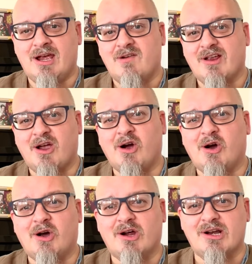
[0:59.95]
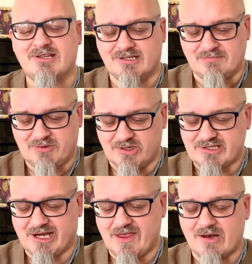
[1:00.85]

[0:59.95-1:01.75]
record and put together